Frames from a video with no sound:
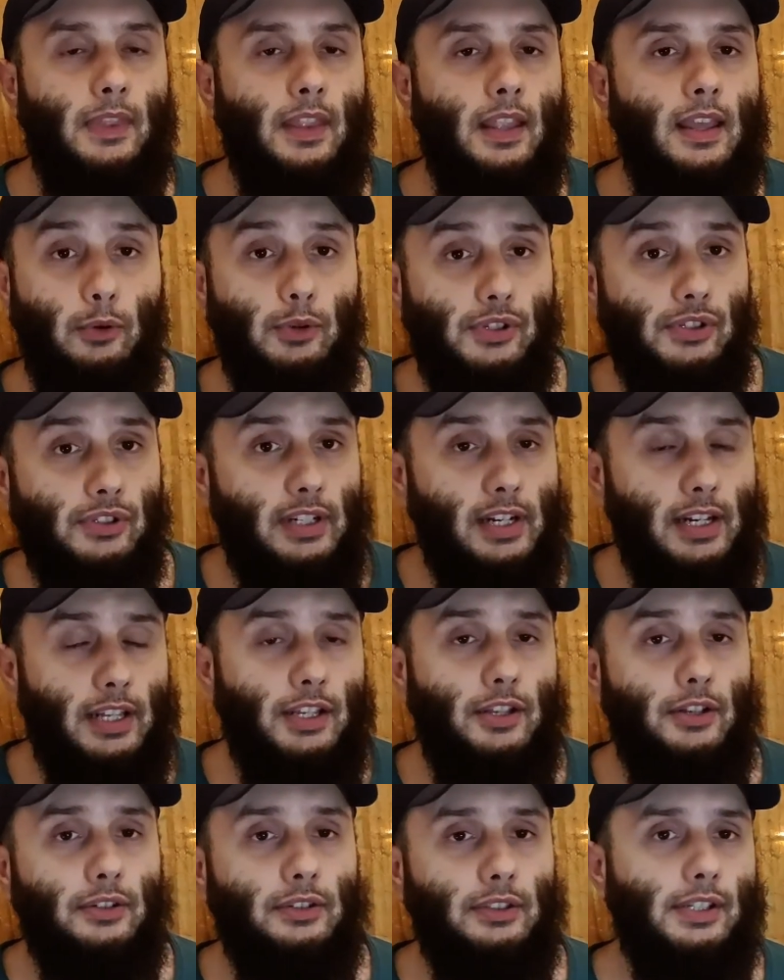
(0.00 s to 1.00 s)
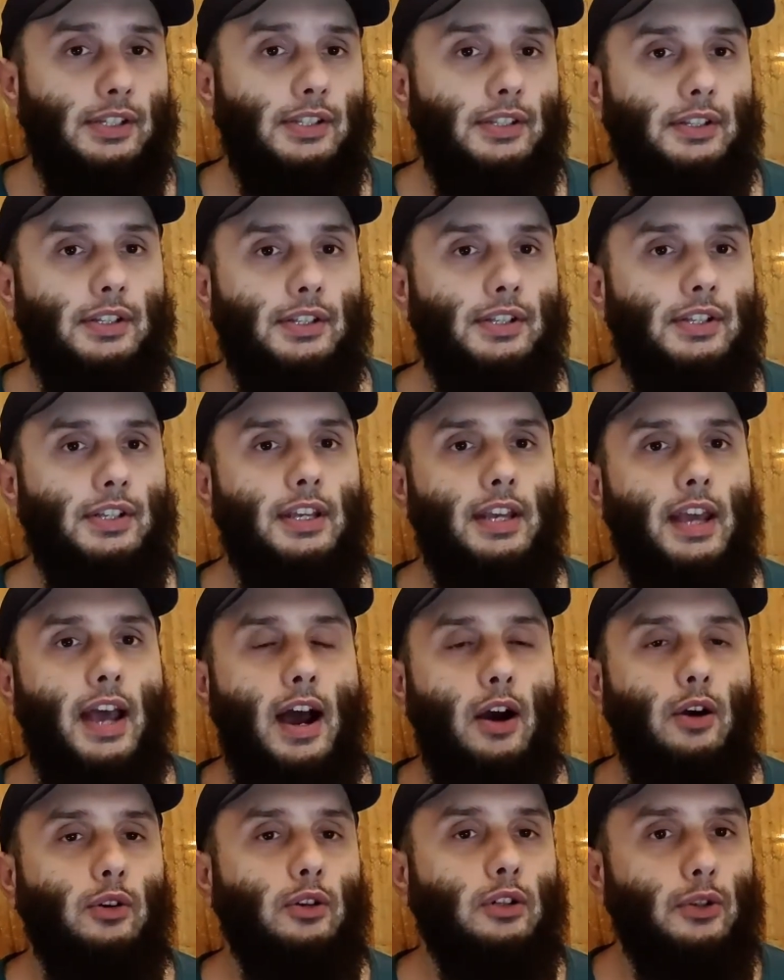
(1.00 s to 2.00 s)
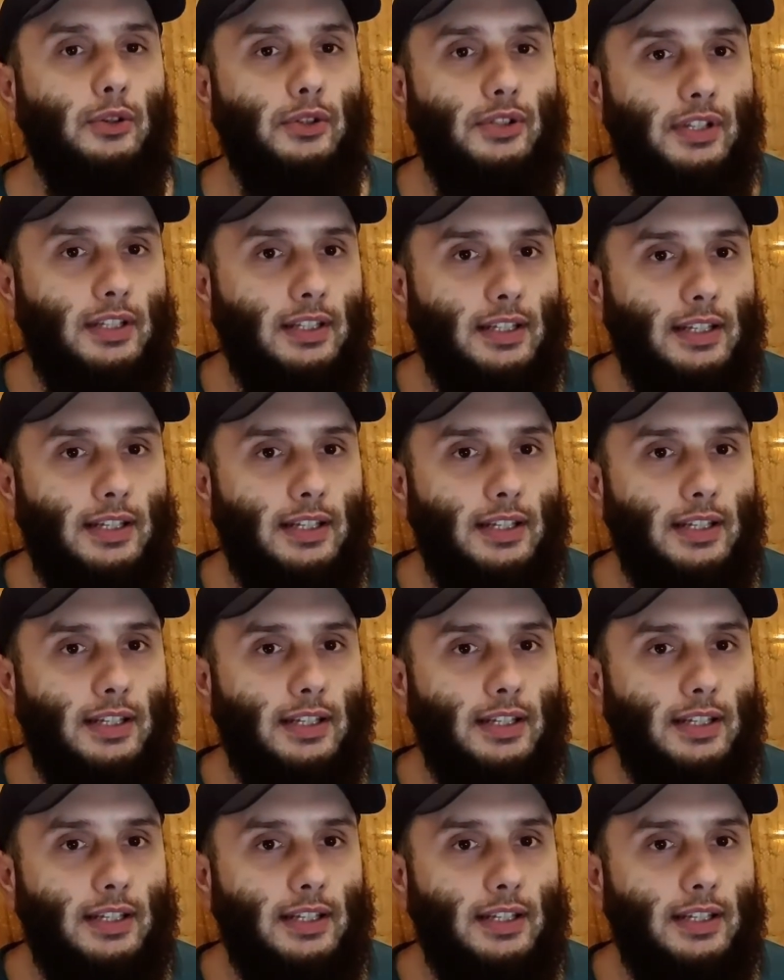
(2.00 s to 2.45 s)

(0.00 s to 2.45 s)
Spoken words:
I was really curious to see how close it